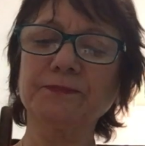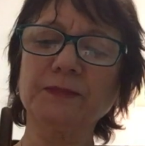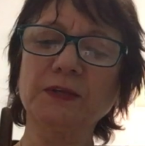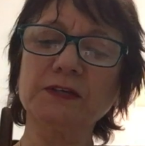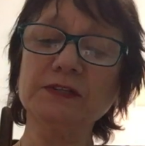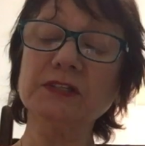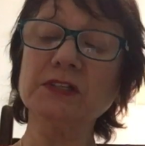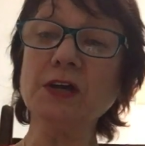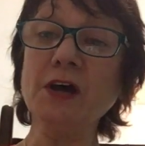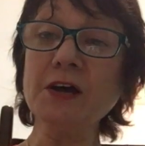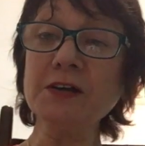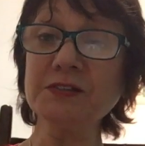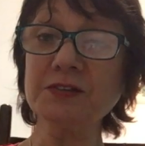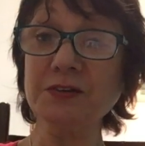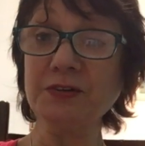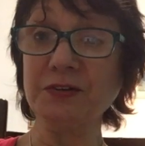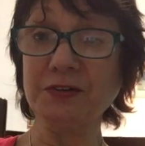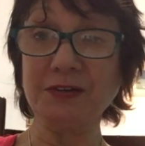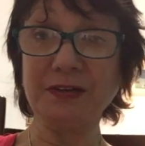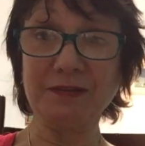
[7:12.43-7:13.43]
because dogs
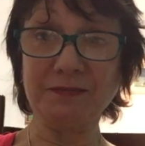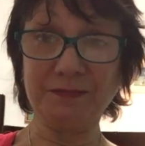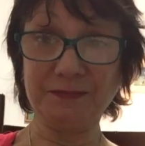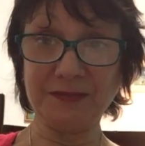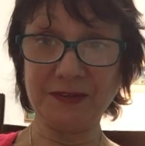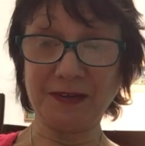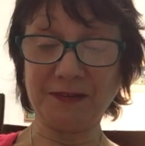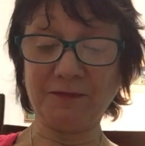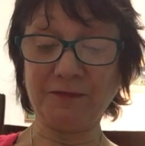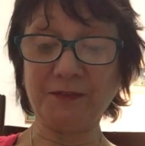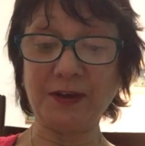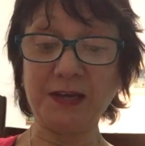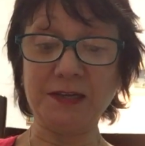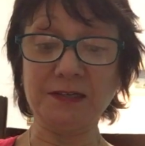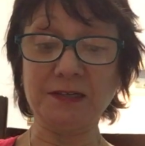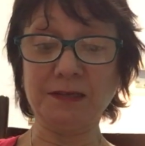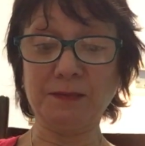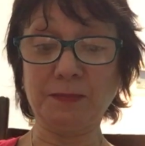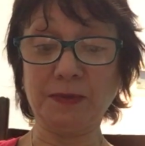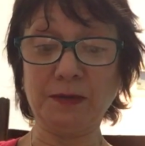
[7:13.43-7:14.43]
are good at
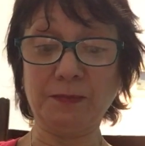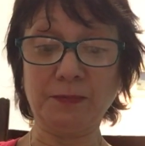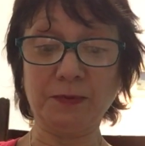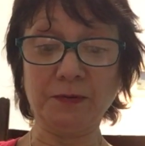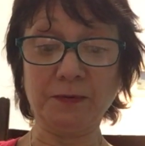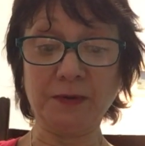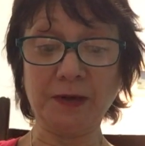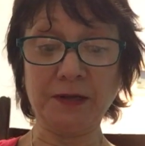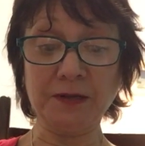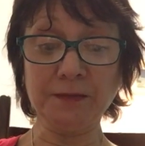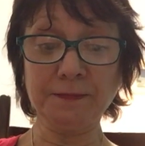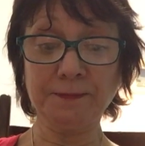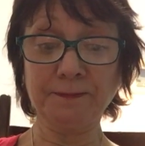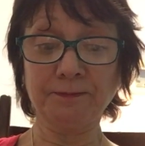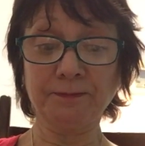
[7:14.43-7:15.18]
finding people, right?